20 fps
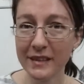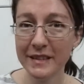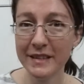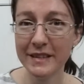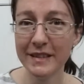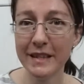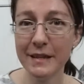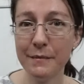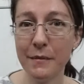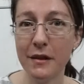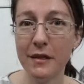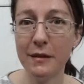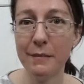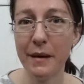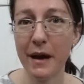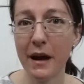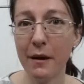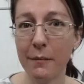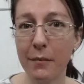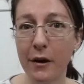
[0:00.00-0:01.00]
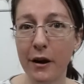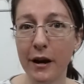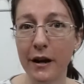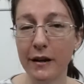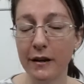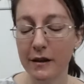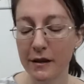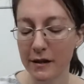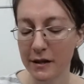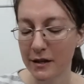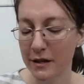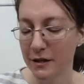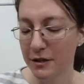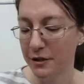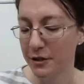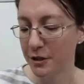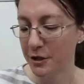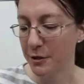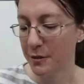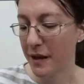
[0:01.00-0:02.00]
seam on the back part.
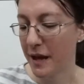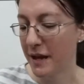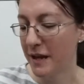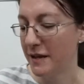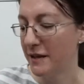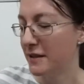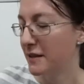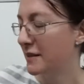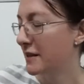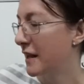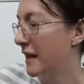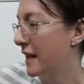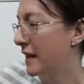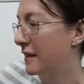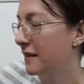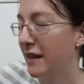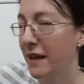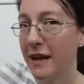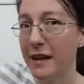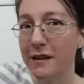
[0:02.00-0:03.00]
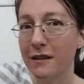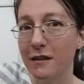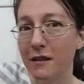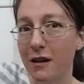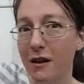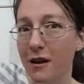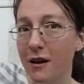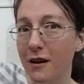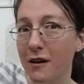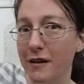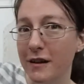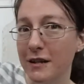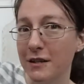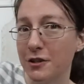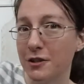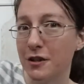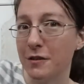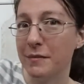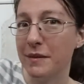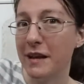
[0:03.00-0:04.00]
So you kind of just like lay it along and
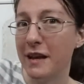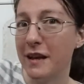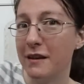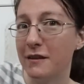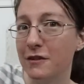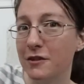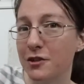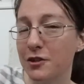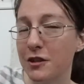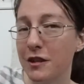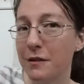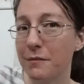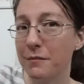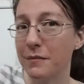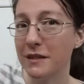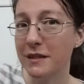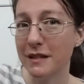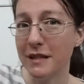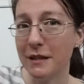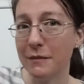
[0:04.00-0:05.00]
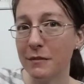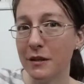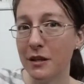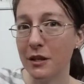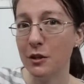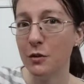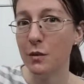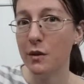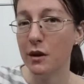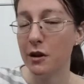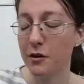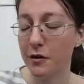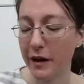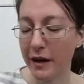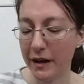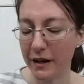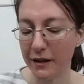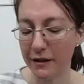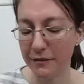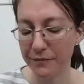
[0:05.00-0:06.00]
trim it, and it'll trim the seam that you want
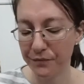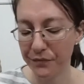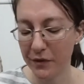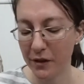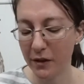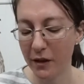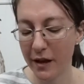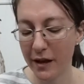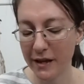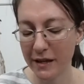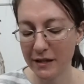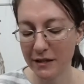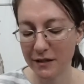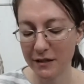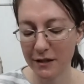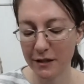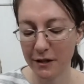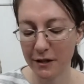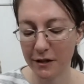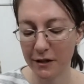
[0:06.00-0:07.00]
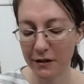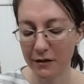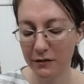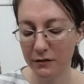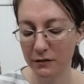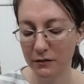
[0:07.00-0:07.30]
graded. A lot easier